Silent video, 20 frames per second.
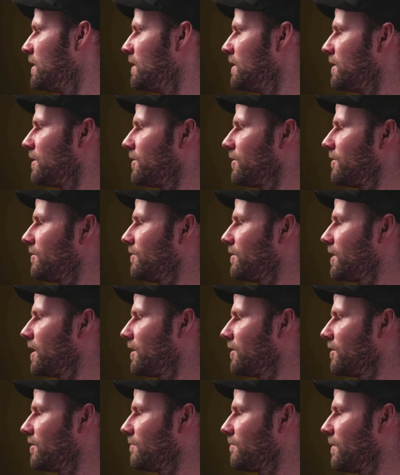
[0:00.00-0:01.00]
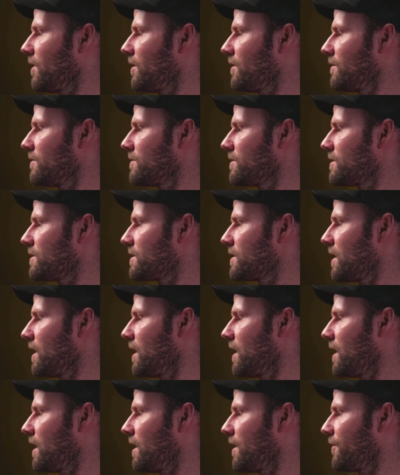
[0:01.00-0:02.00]
you got your Mars
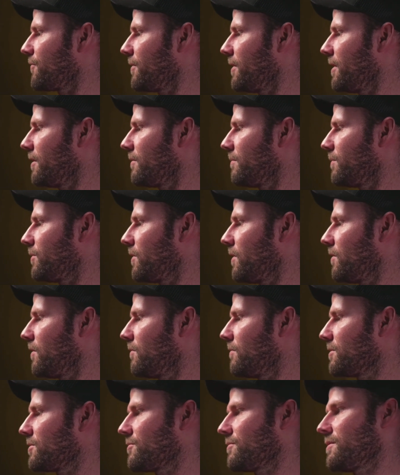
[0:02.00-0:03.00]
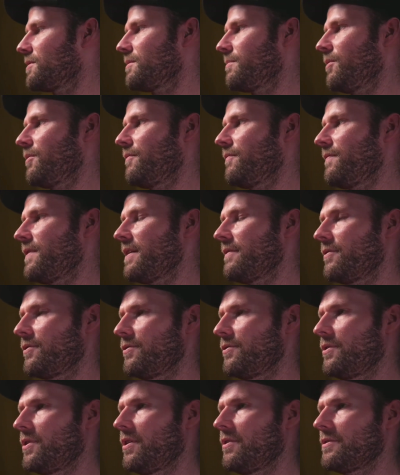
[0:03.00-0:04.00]
300 Pro, which was about
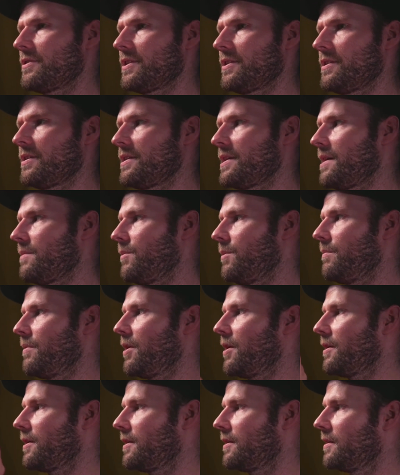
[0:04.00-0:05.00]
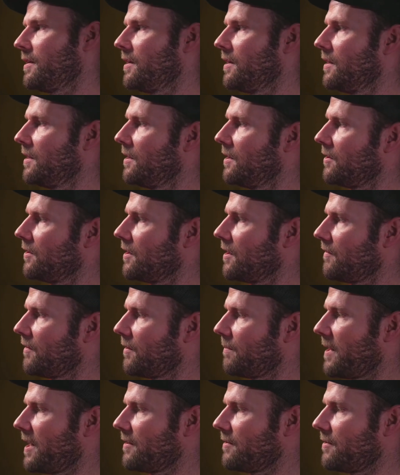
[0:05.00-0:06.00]
$500 at the time we bought it. You have your
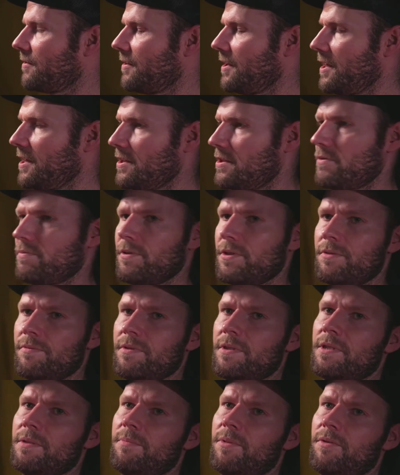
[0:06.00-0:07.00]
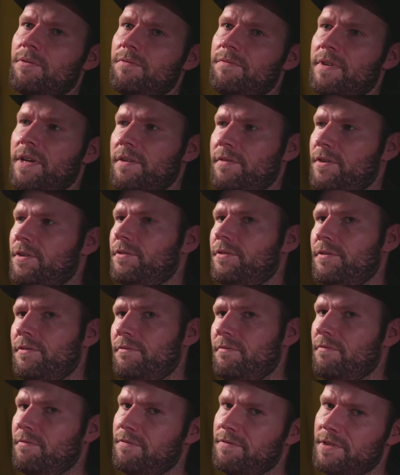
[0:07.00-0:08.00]
Pyro H, which was about
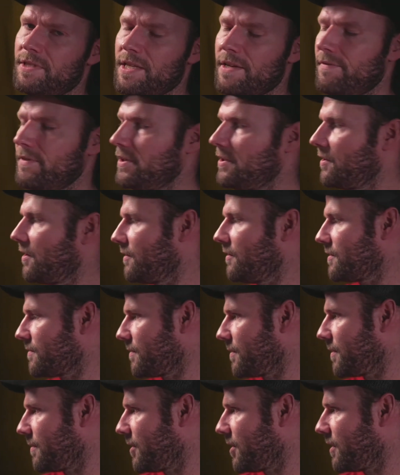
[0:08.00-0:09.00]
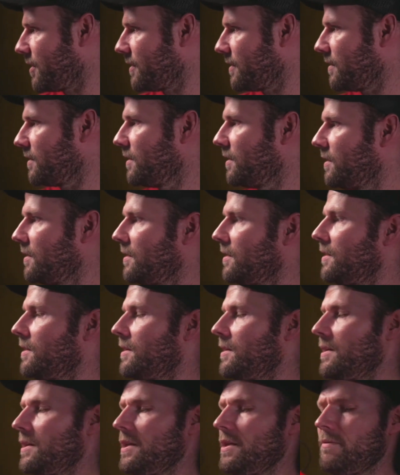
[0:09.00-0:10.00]
$570 when we bought it.
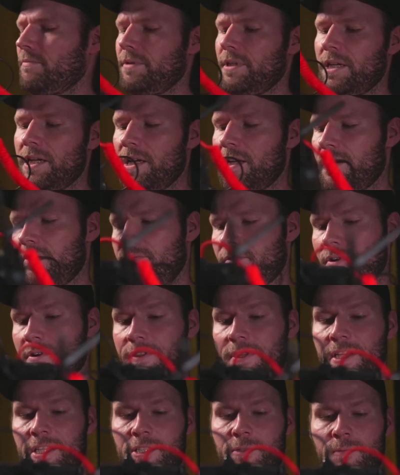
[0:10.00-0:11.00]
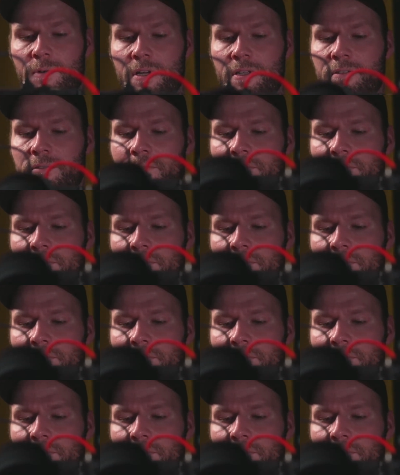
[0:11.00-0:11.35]
And we have on this one,